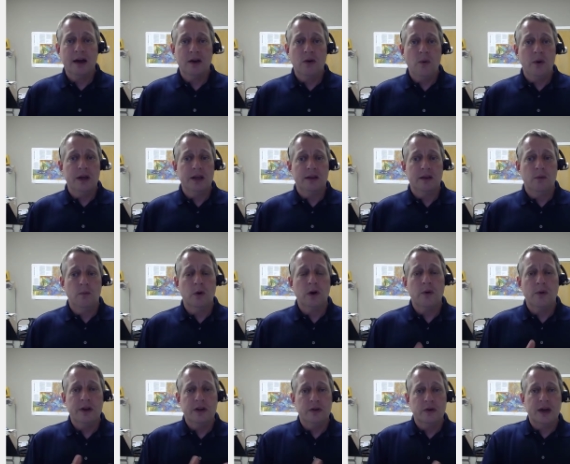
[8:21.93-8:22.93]

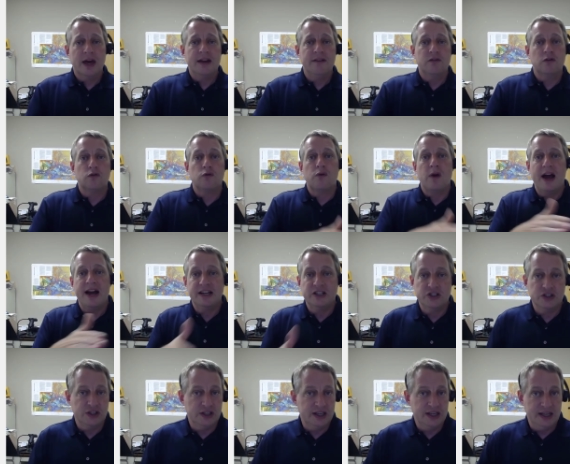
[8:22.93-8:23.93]
going to kind of
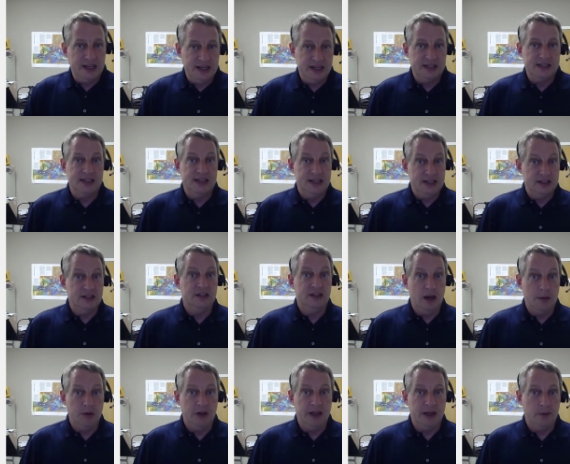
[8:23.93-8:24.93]
gradually ease into
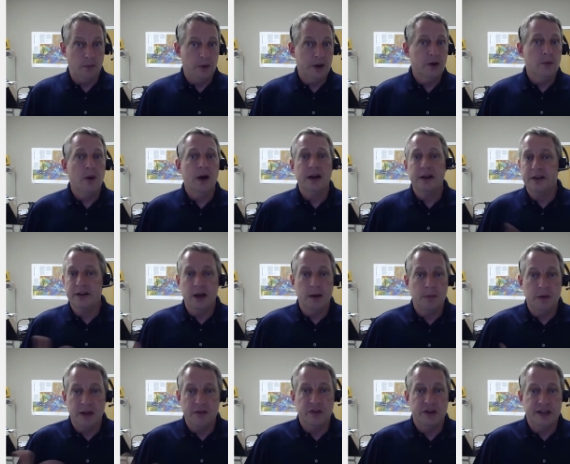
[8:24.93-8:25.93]
doubling. We don't want to
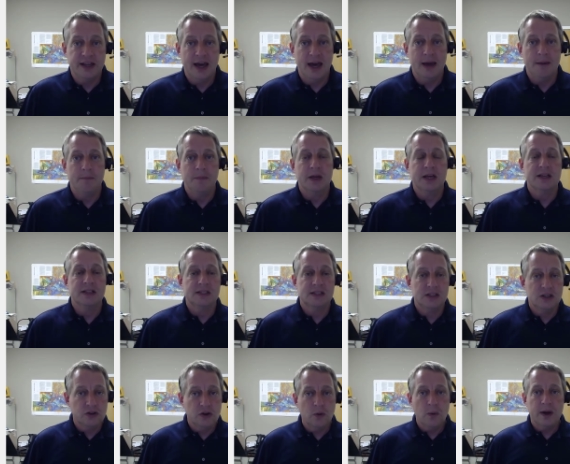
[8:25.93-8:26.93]
double every time because
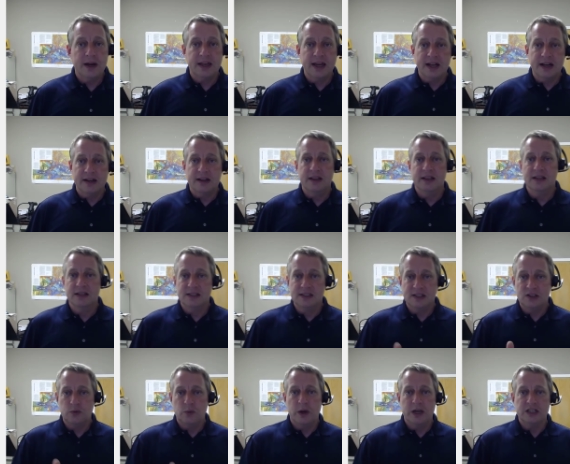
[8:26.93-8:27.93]
you don't want to get into this
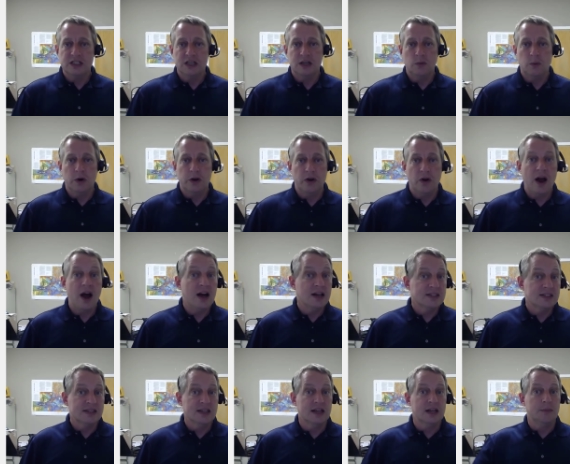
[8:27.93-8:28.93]
situation where you're
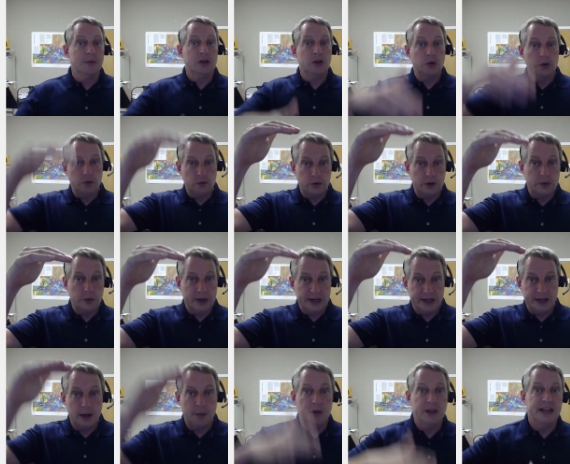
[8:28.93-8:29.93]
oscillating
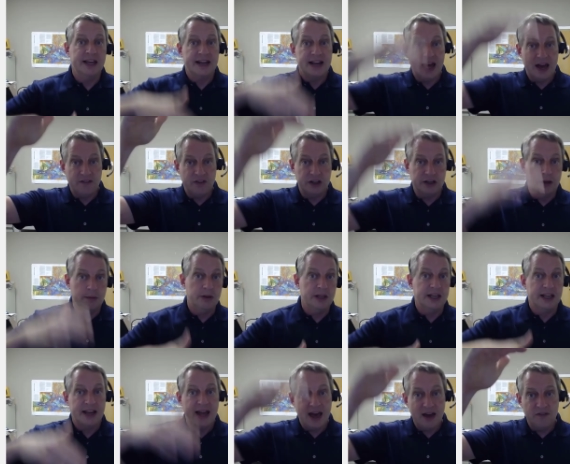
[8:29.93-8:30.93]
between doubling and
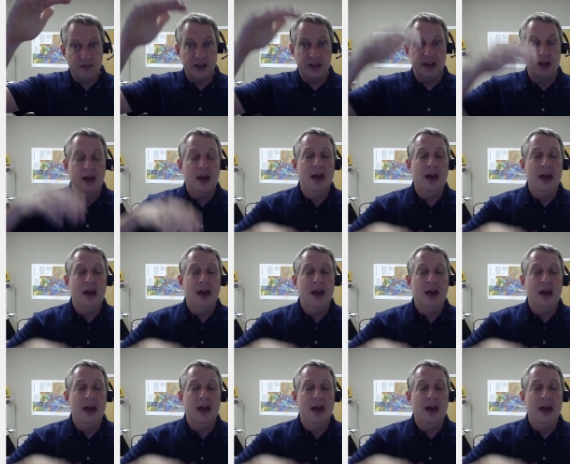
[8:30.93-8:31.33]
having